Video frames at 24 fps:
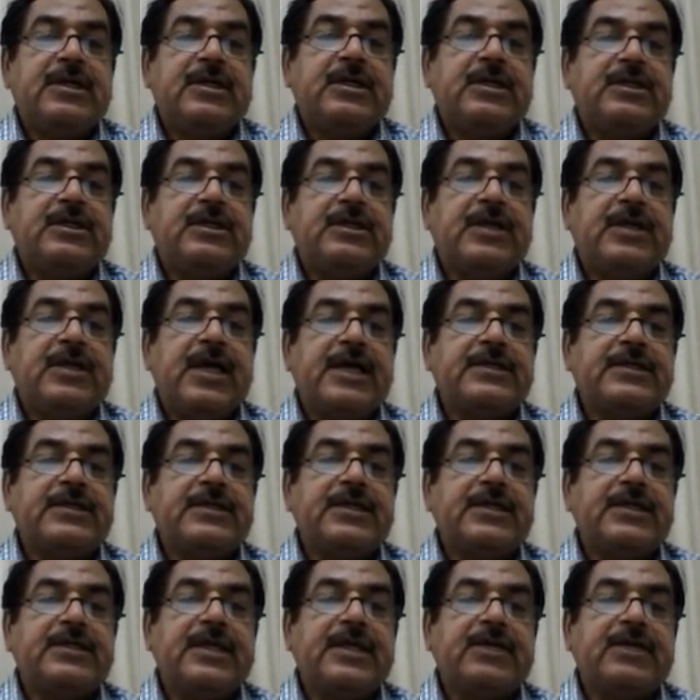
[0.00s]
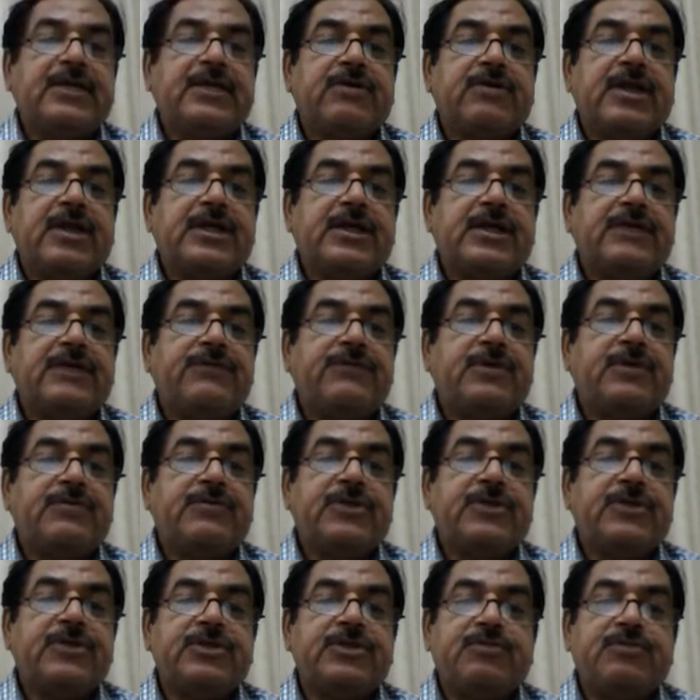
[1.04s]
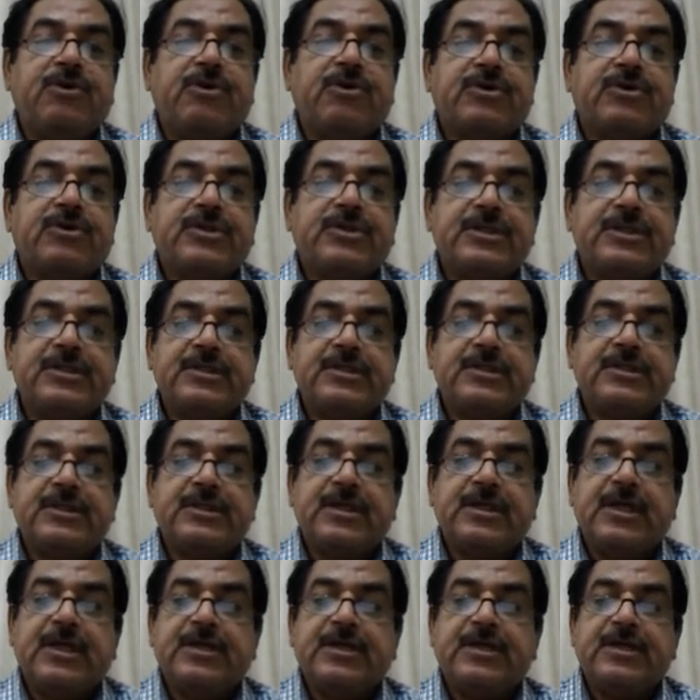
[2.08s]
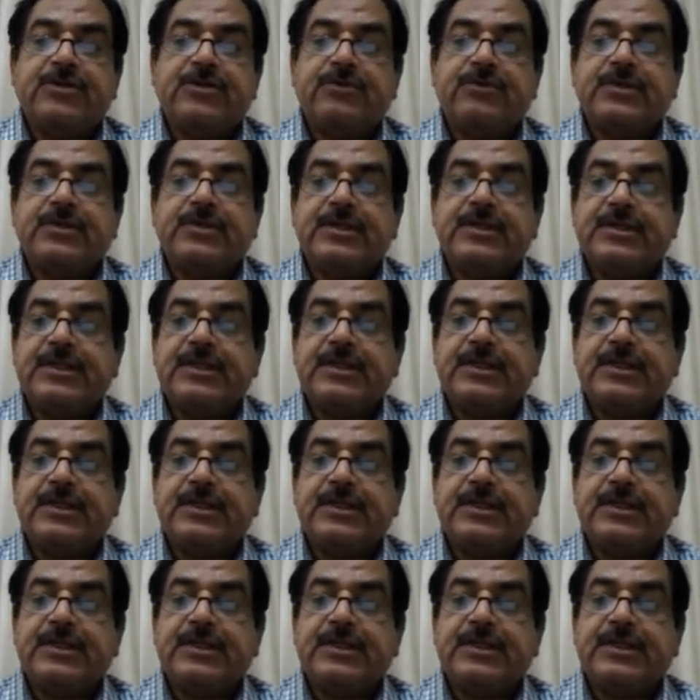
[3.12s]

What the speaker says: The eggs are then collected from these boxes, as you can see